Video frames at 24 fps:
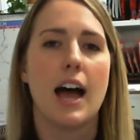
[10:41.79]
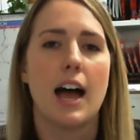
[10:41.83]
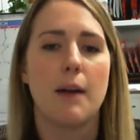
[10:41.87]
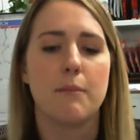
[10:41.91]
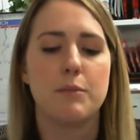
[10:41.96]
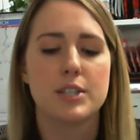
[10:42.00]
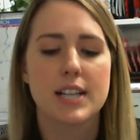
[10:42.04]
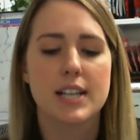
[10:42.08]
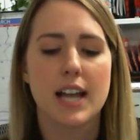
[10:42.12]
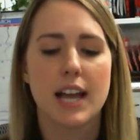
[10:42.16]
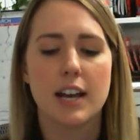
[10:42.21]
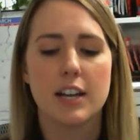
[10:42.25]

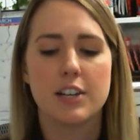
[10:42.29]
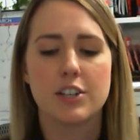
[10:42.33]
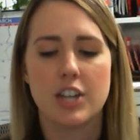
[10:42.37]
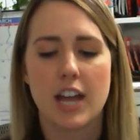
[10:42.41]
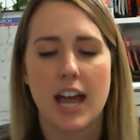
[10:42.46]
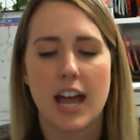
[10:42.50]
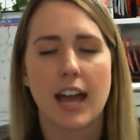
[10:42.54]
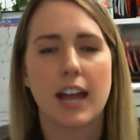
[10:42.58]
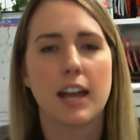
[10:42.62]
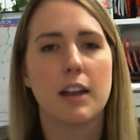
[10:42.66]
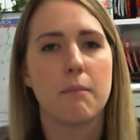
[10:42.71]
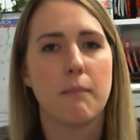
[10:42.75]
Just kind of
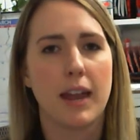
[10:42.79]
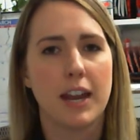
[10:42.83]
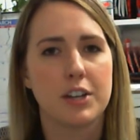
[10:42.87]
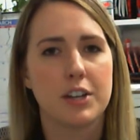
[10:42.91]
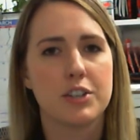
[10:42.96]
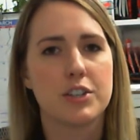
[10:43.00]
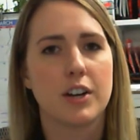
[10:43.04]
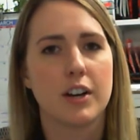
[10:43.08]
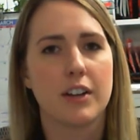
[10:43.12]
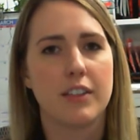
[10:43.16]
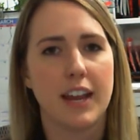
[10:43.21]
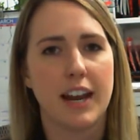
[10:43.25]
check and make
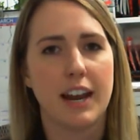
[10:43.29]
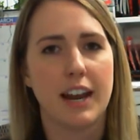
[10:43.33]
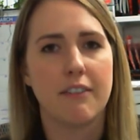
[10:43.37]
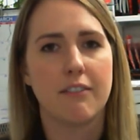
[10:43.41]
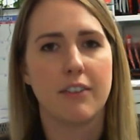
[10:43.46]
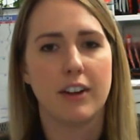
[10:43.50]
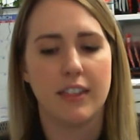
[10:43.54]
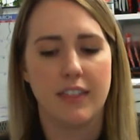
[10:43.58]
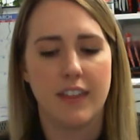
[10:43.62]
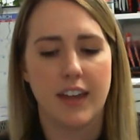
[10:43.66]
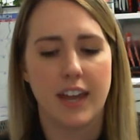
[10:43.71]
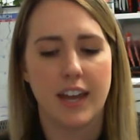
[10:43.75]
sure that
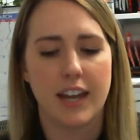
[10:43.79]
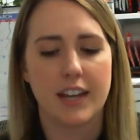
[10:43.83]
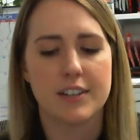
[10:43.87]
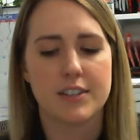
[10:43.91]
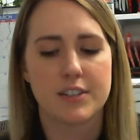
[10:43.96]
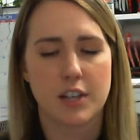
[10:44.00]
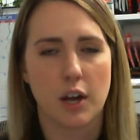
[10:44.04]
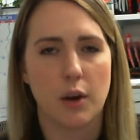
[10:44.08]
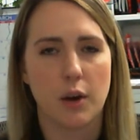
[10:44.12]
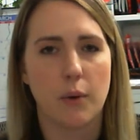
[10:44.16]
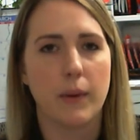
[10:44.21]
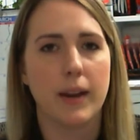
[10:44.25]
everything is
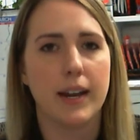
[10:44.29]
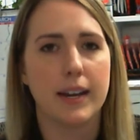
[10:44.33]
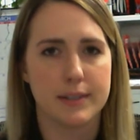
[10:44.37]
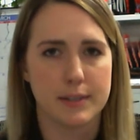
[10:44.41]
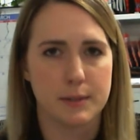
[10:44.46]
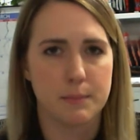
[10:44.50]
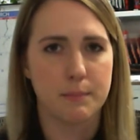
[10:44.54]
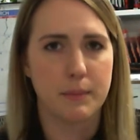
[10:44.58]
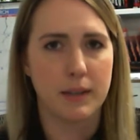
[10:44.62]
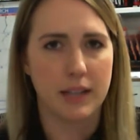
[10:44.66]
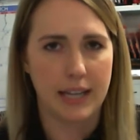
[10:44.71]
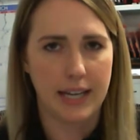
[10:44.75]
going
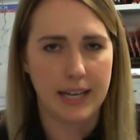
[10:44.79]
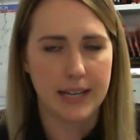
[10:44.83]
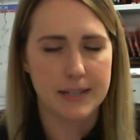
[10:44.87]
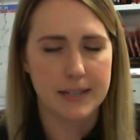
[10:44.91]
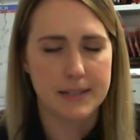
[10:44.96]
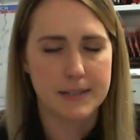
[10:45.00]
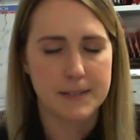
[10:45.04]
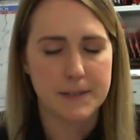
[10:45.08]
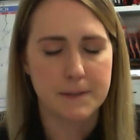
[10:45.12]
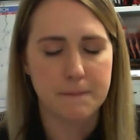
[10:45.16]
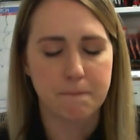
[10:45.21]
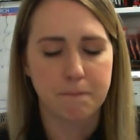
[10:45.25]
as planned.